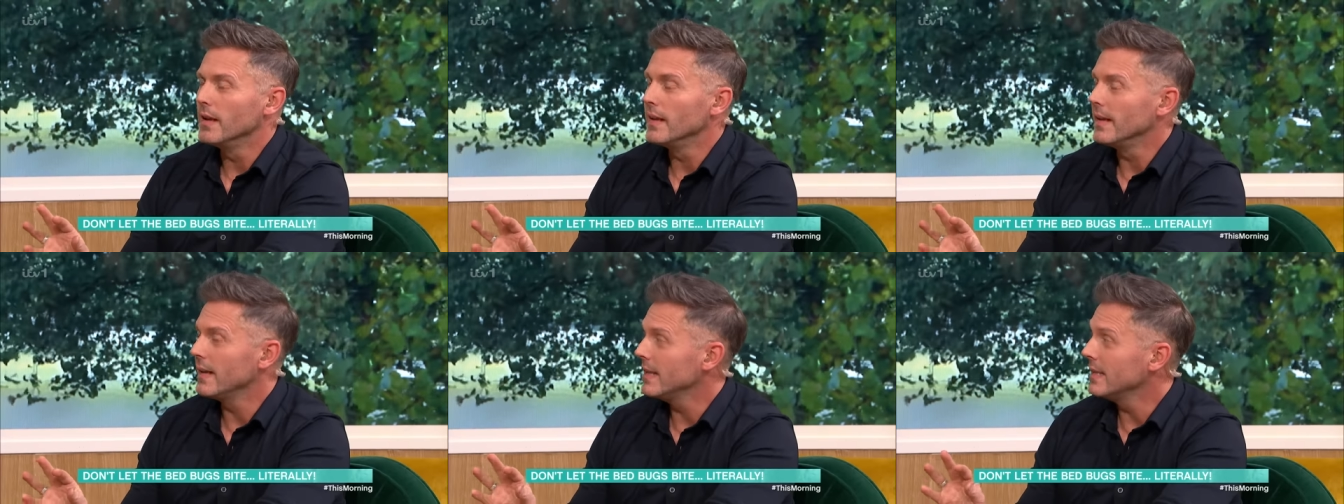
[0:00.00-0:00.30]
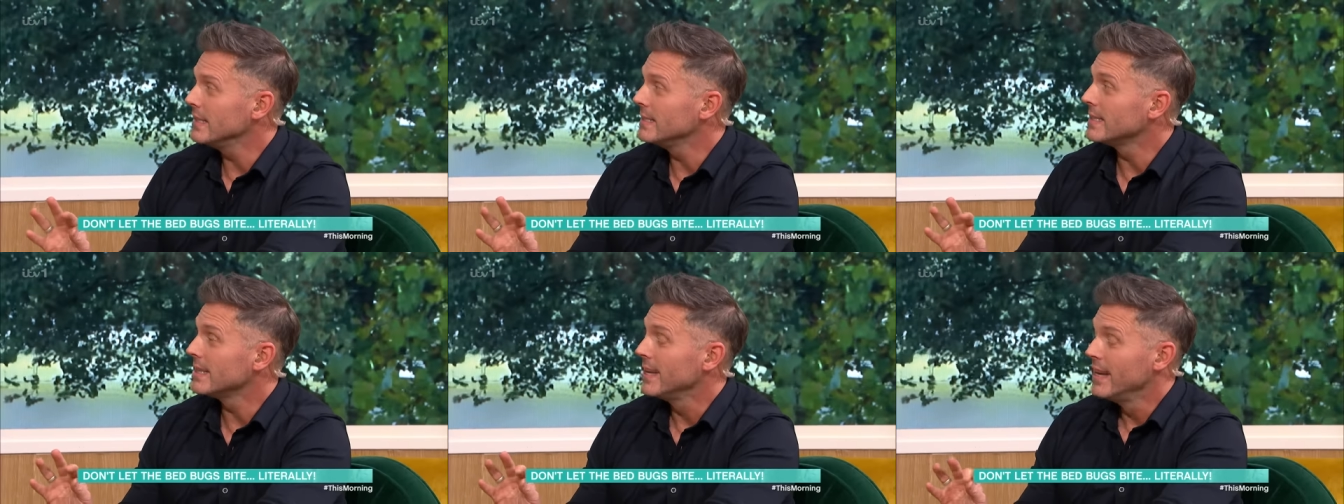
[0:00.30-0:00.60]
It
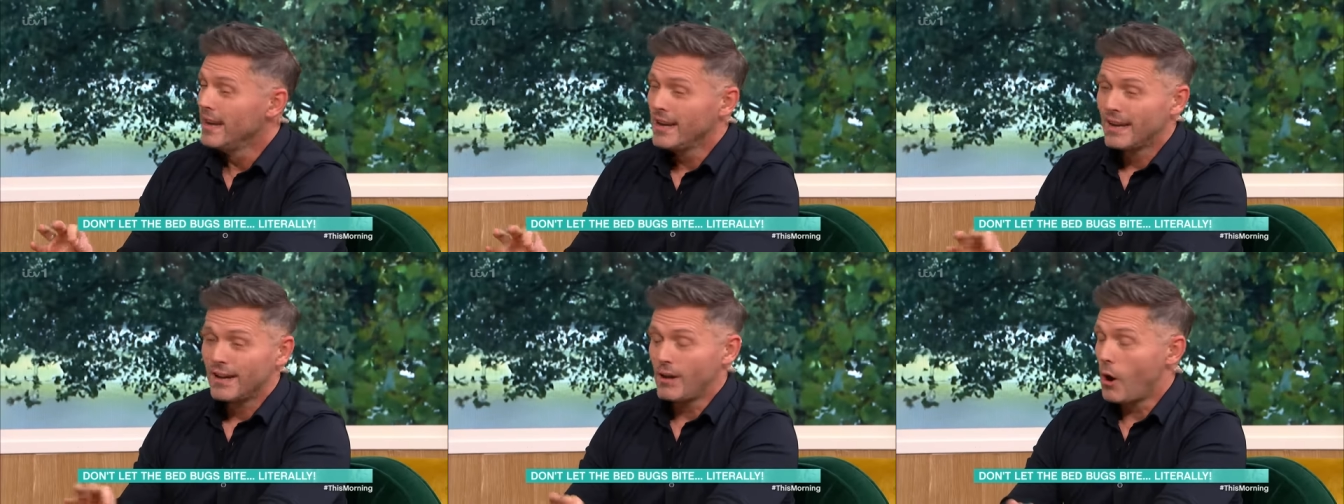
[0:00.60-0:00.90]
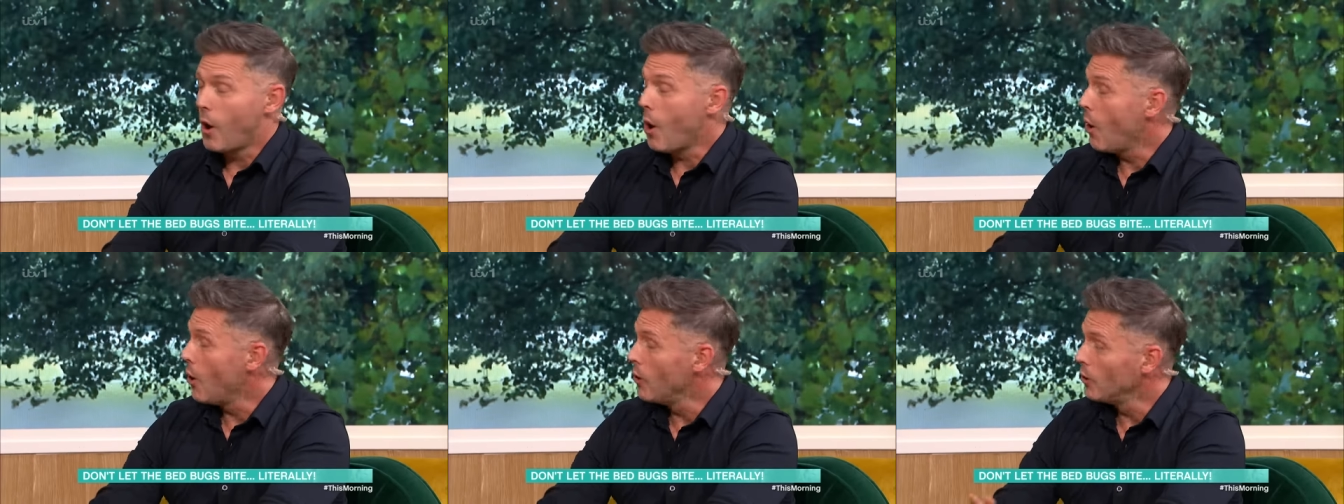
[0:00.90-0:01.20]
is
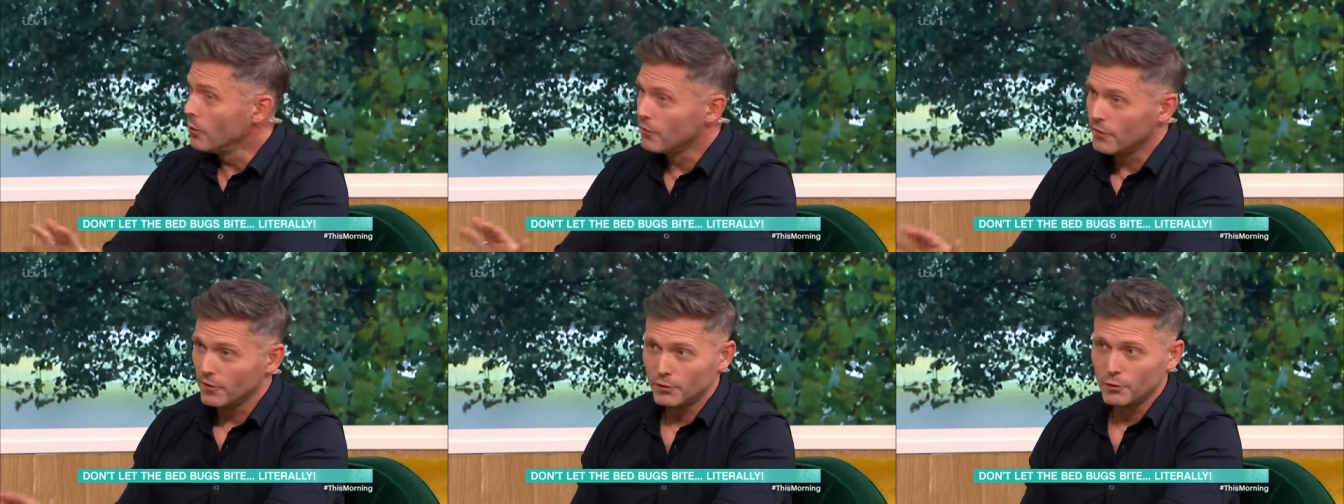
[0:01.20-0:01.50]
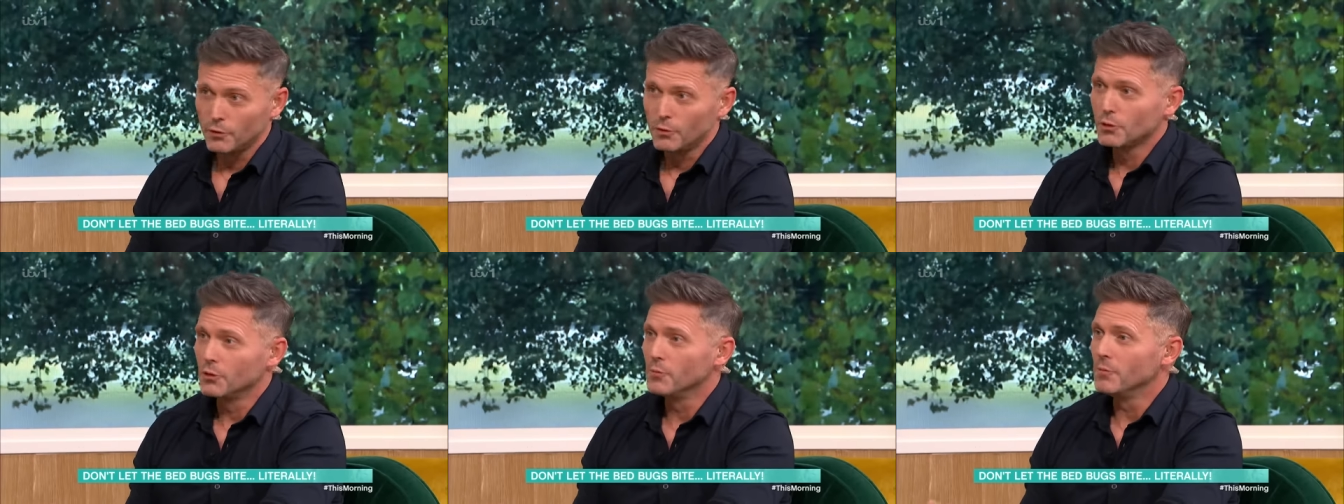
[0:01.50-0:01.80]
all over
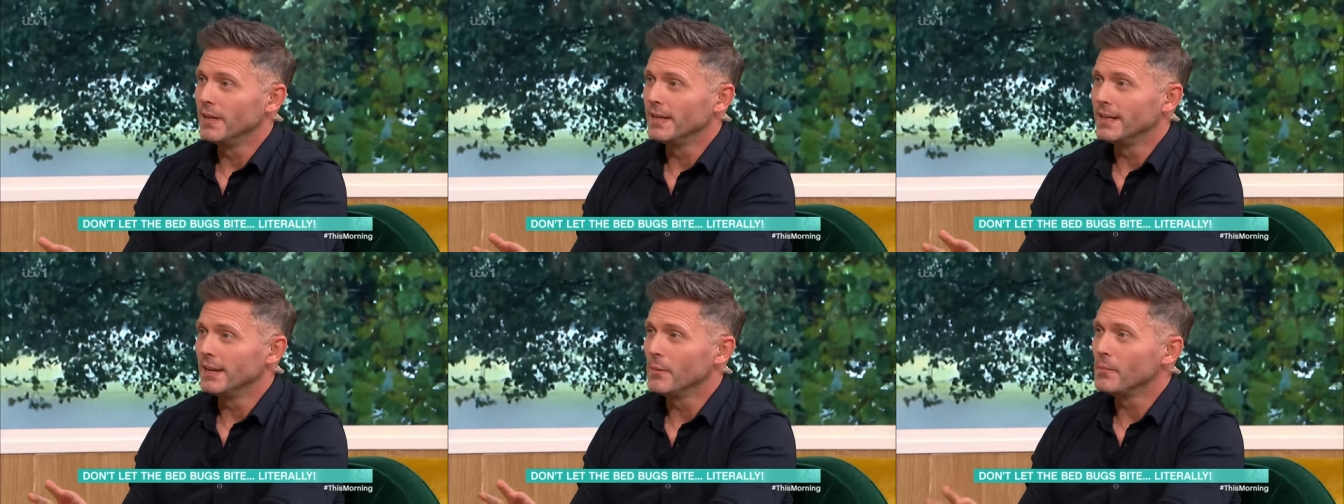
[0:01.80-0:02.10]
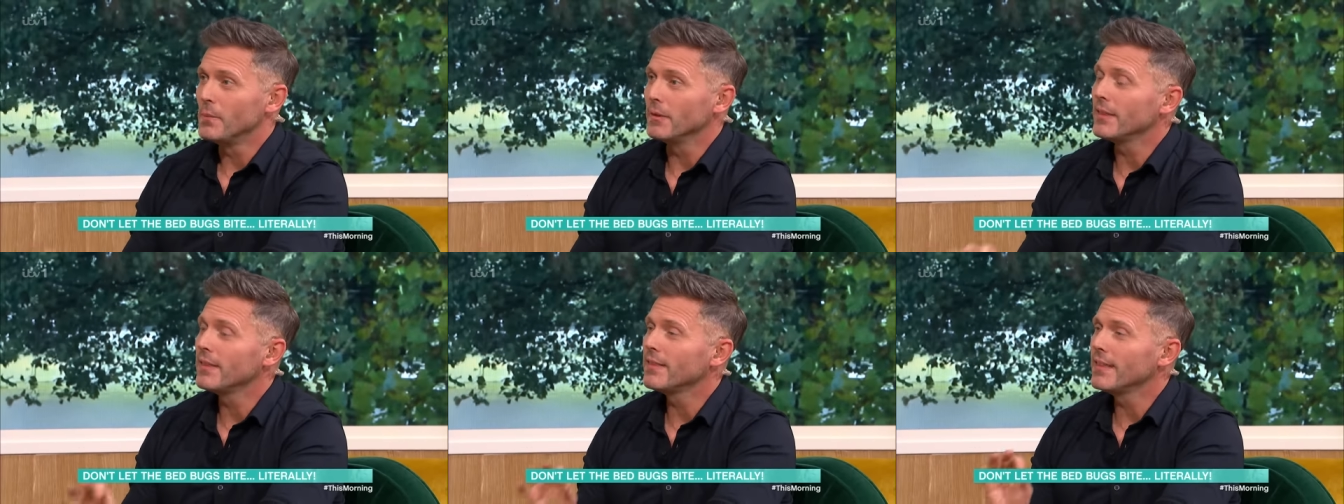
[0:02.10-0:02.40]
social media.
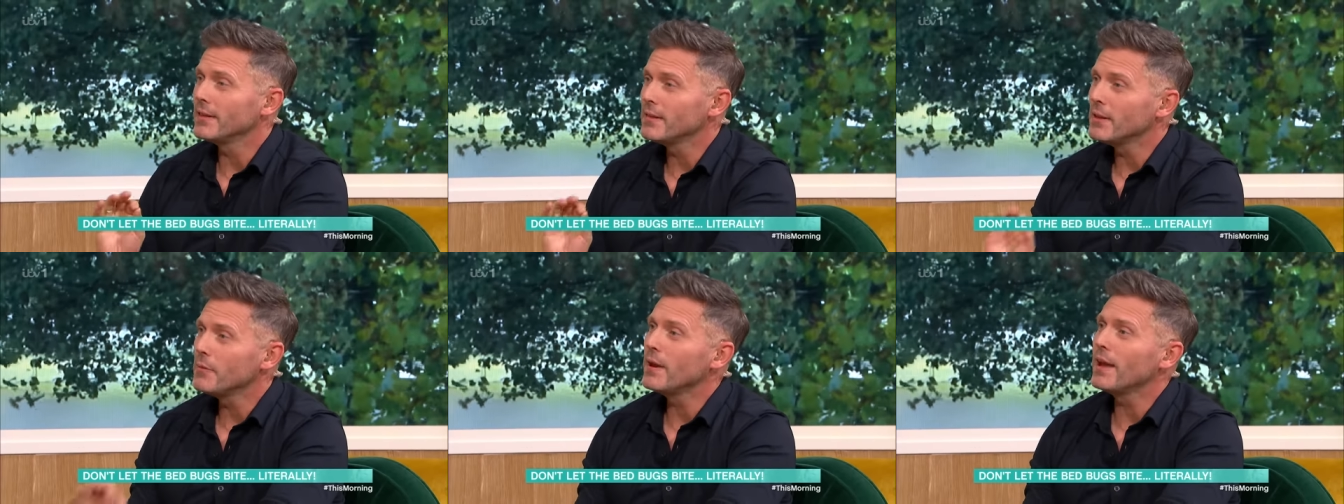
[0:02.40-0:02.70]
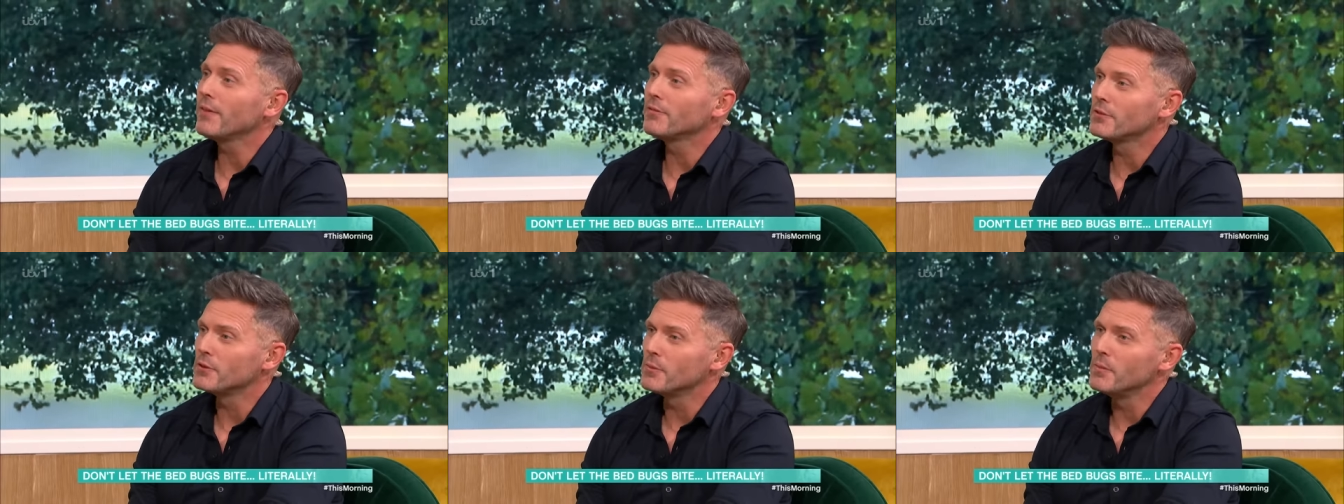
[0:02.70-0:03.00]
But the thing that we
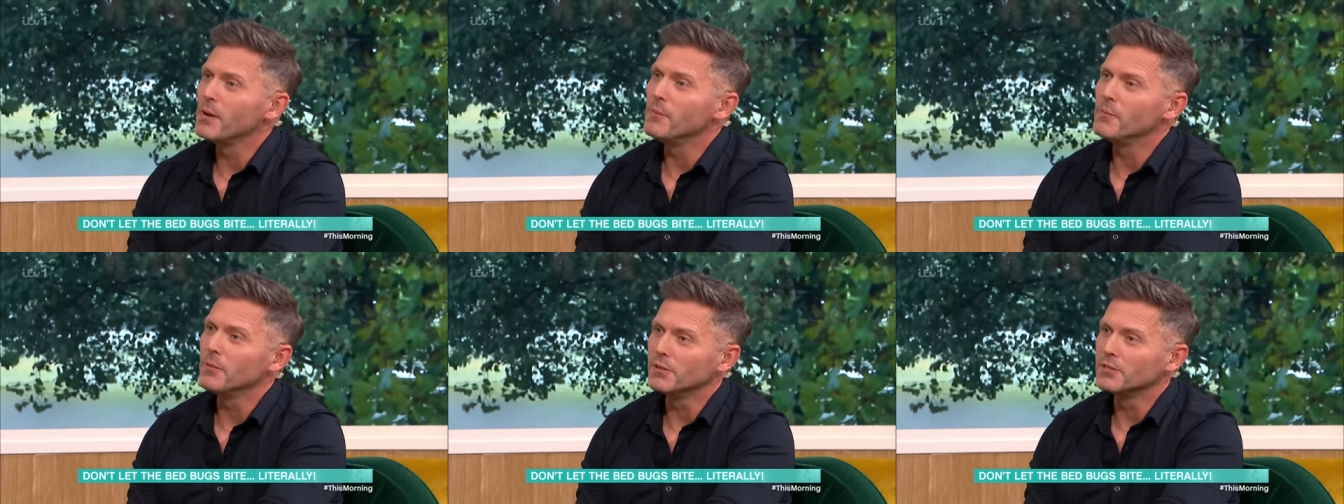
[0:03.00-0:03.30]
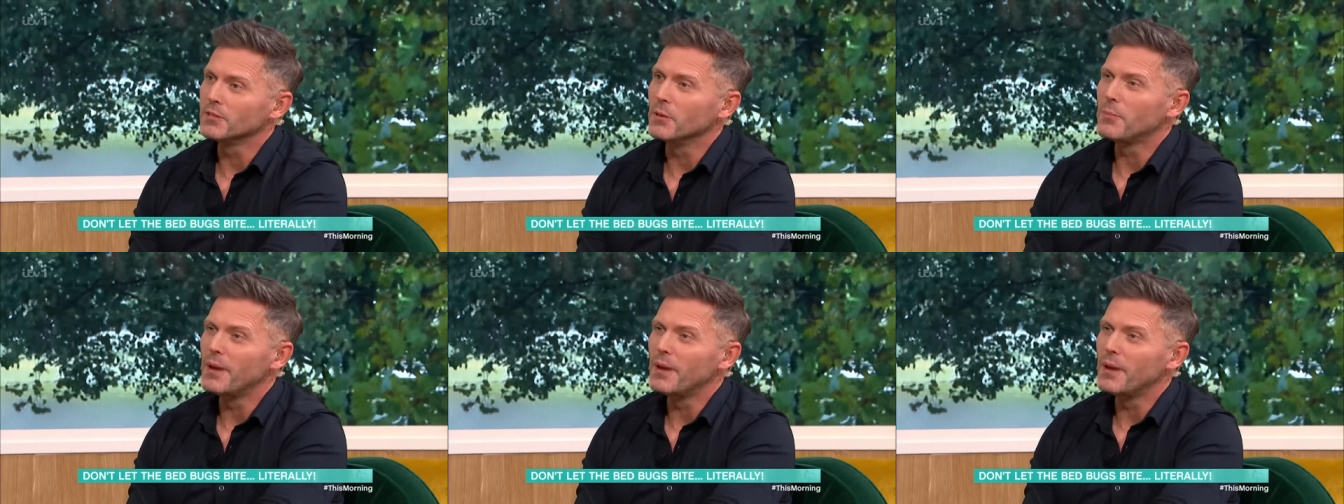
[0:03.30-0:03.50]
have to remember is that